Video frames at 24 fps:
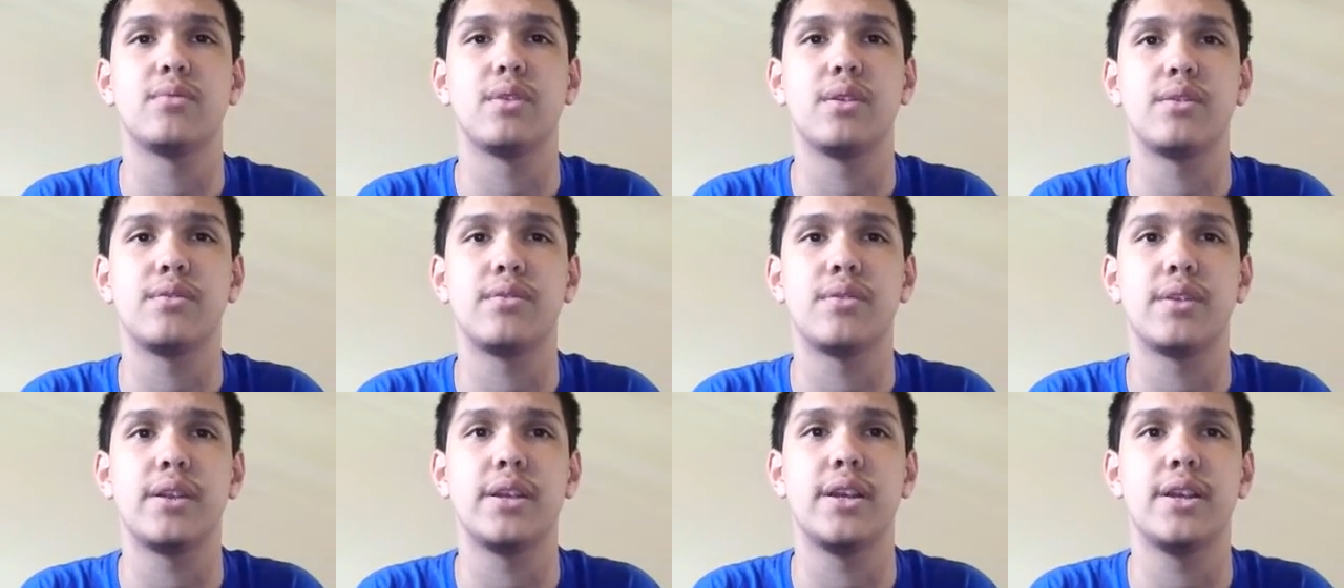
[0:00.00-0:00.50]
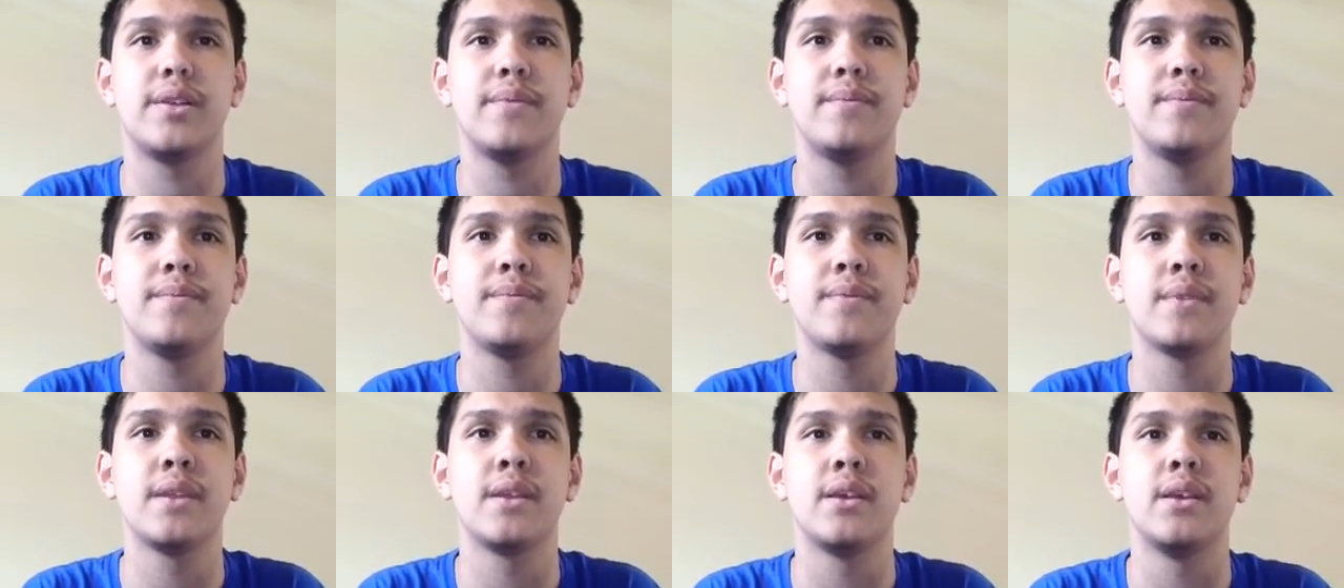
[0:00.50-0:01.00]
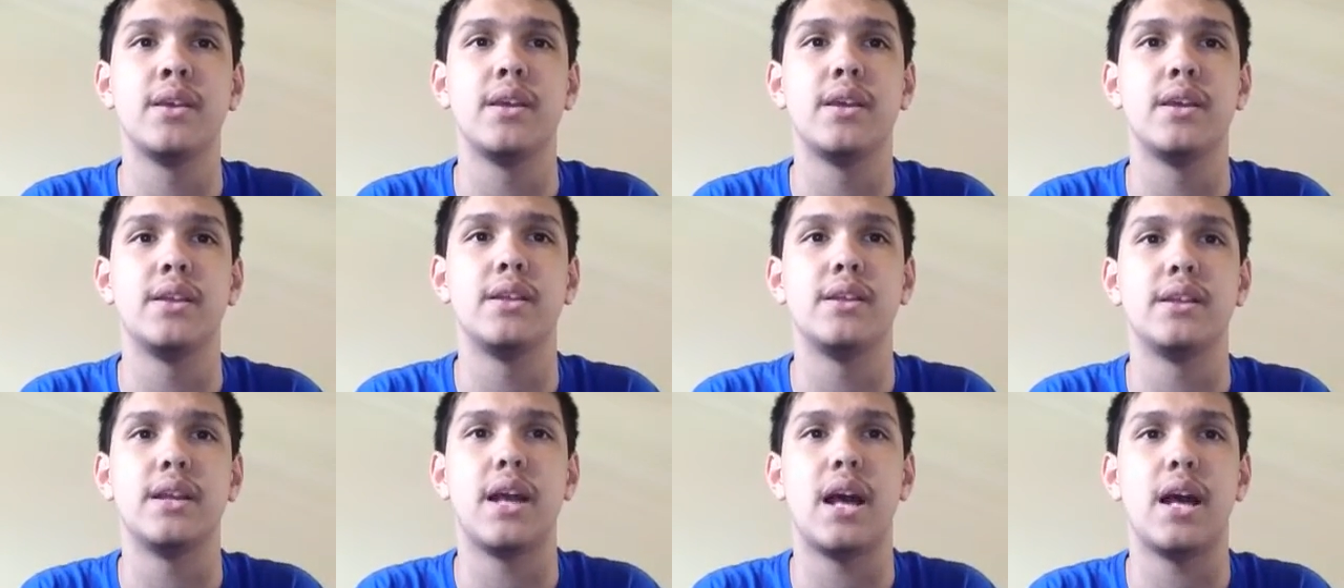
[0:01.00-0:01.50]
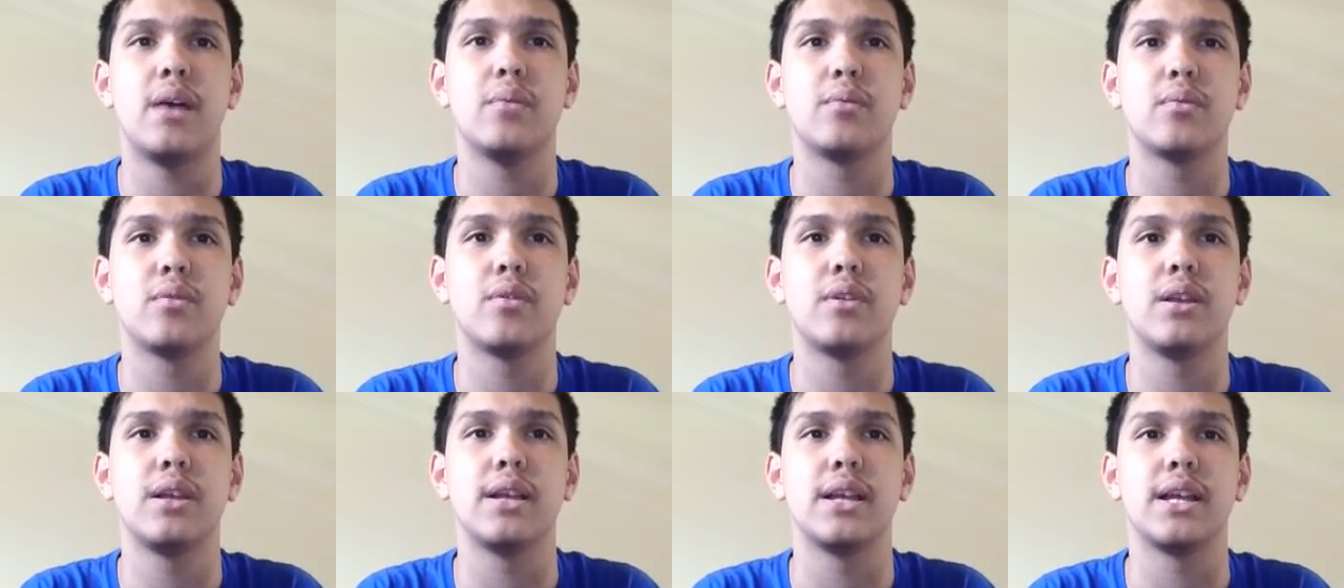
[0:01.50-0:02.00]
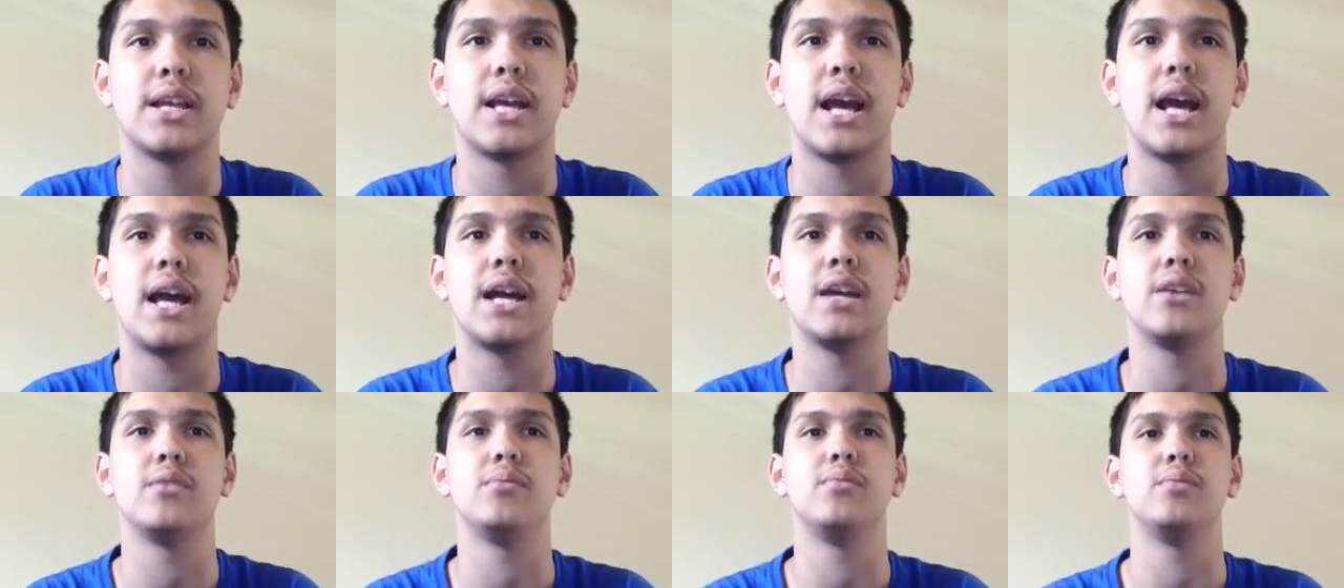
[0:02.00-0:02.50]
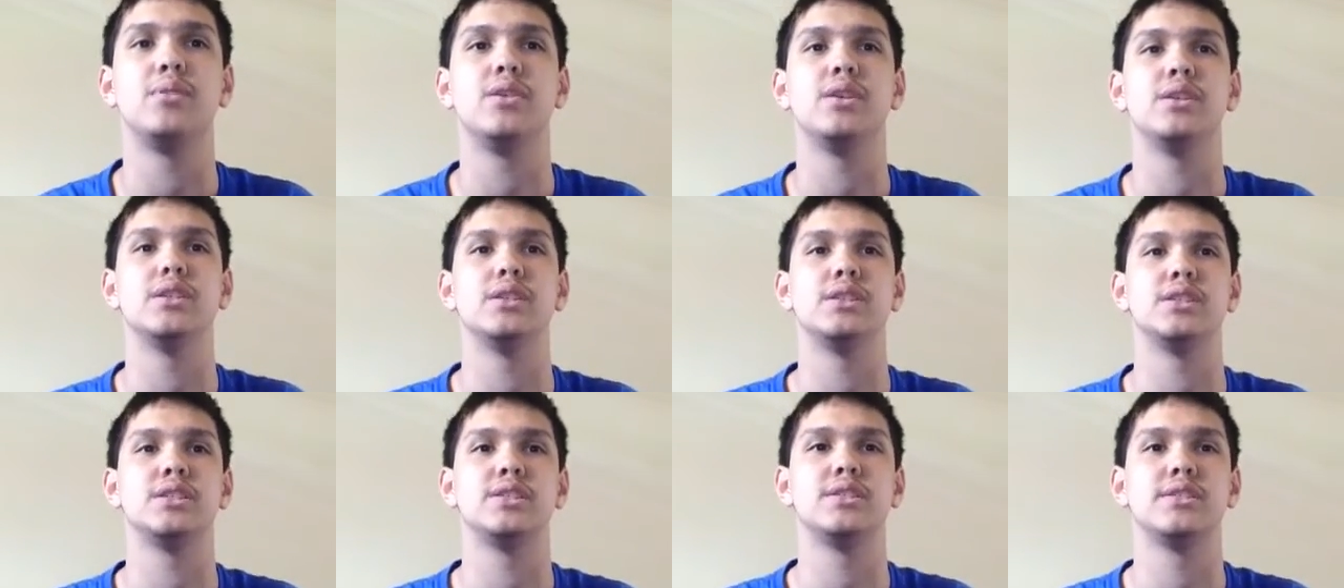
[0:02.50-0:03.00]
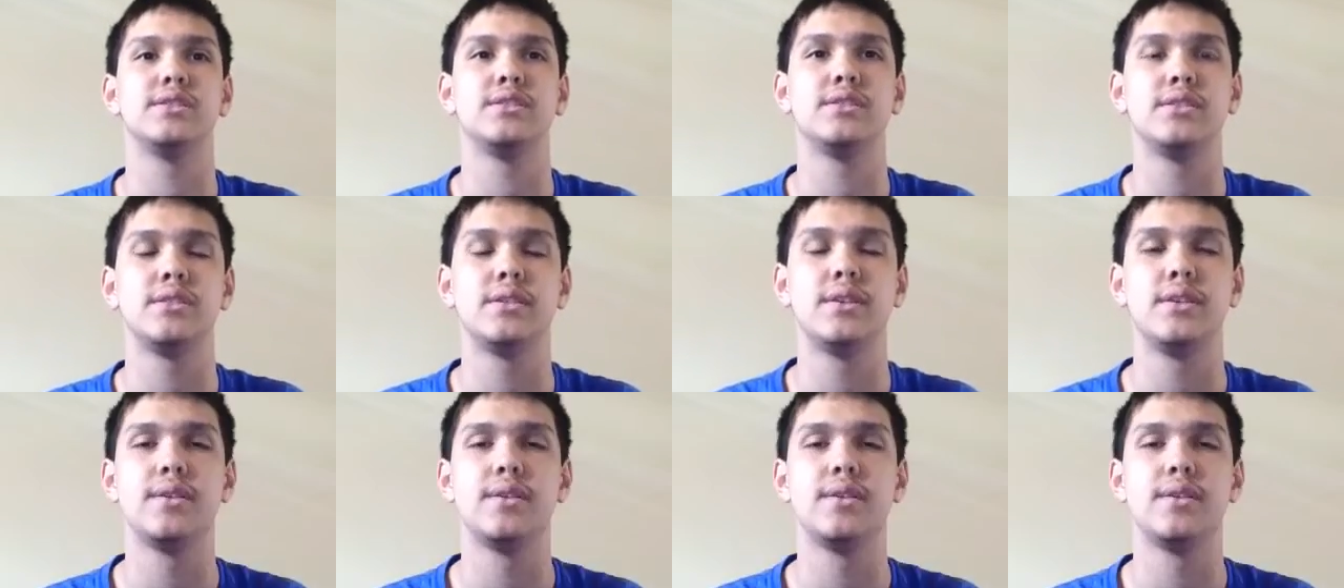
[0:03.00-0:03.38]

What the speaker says: run for him, and Almirola and Kyle Busch.